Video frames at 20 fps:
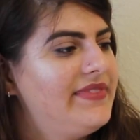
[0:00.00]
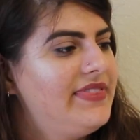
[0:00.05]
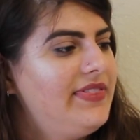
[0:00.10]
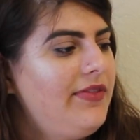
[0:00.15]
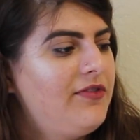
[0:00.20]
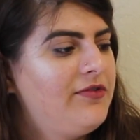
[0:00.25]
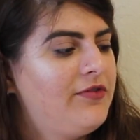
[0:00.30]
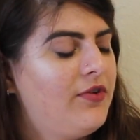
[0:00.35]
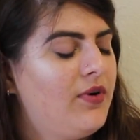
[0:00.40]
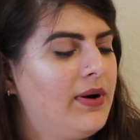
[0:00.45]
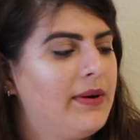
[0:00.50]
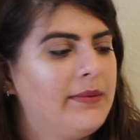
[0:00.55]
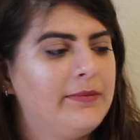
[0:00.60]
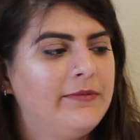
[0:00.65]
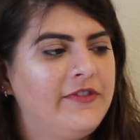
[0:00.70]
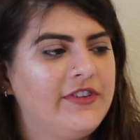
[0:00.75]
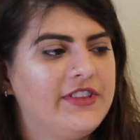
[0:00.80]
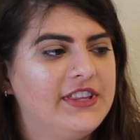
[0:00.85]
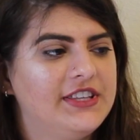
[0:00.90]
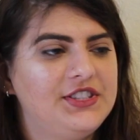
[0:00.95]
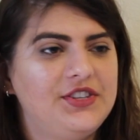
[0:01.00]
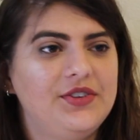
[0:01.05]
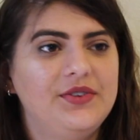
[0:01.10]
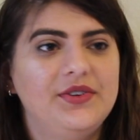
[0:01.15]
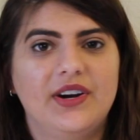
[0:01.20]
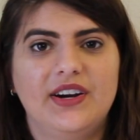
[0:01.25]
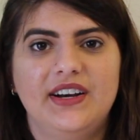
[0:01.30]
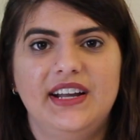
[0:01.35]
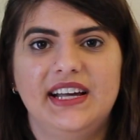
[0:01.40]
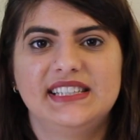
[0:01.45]
the form for the
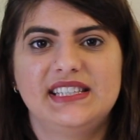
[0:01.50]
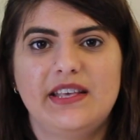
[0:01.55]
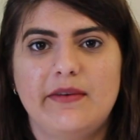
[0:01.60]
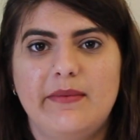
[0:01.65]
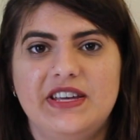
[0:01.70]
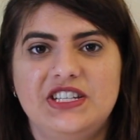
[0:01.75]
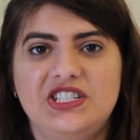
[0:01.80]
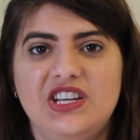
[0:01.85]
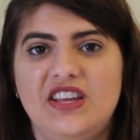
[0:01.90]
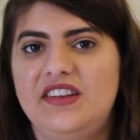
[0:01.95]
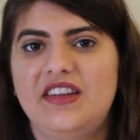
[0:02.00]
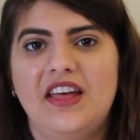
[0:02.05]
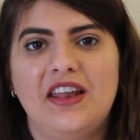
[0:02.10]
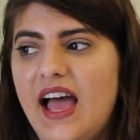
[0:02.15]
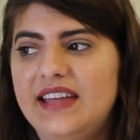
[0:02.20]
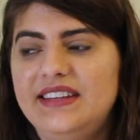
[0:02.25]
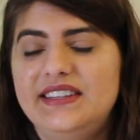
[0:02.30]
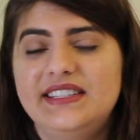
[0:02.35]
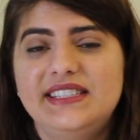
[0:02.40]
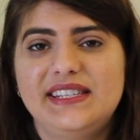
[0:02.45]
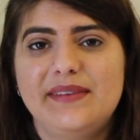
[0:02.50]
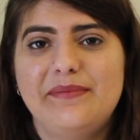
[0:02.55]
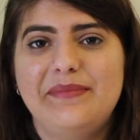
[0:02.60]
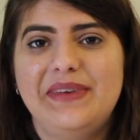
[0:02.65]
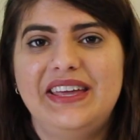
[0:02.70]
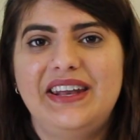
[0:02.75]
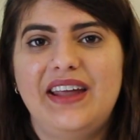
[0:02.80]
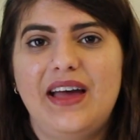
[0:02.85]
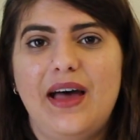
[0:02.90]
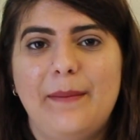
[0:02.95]
student art exhibition. I just
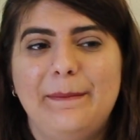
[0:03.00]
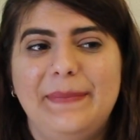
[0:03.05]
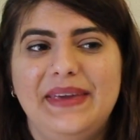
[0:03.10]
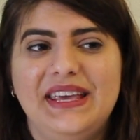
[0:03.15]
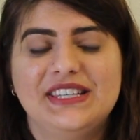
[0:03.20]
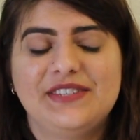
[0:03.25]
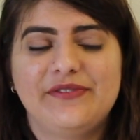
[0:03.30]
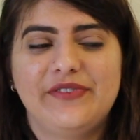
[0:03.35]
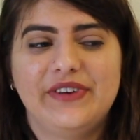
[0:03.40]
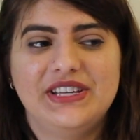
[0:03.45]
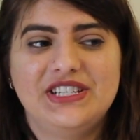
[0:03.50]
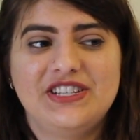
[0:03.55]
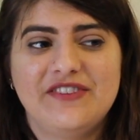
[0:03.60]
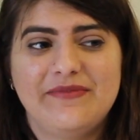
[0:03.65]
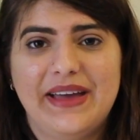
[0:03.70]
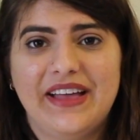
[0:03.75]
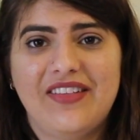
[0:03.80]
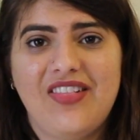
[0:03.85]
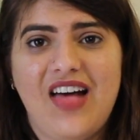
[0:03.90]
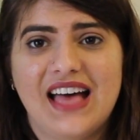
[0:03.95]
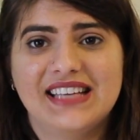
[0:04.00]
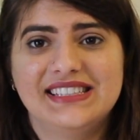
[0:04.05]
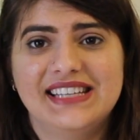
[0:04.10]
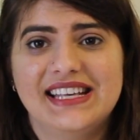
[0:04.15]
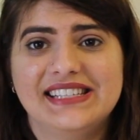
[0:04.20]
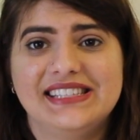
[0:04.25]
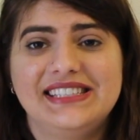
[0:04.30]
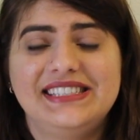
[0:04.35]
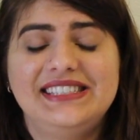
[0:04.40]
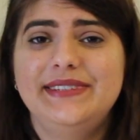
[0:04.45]
submit a piece for each of my
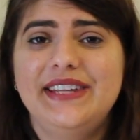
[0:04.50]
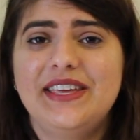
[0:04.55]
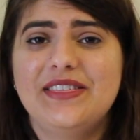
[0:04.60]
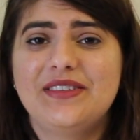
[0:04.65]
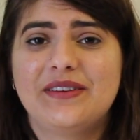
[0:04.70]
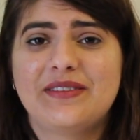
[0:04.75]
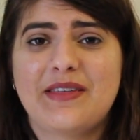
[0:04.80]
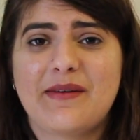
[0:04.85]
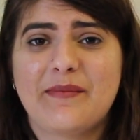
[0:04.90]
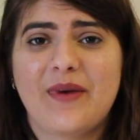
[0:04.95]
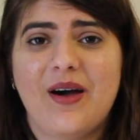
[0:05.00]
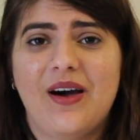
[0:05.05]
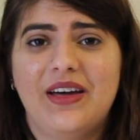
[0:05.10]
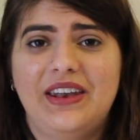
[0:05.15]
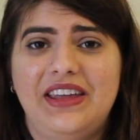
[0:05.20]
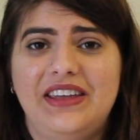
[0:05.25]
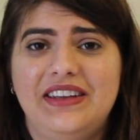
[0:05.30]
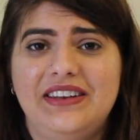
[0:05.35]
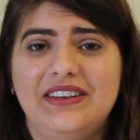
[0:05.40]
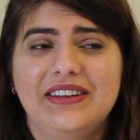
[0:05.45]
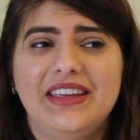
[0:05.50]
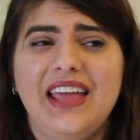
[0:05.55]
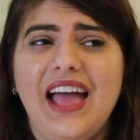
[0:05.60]
classes. Neither of them got in.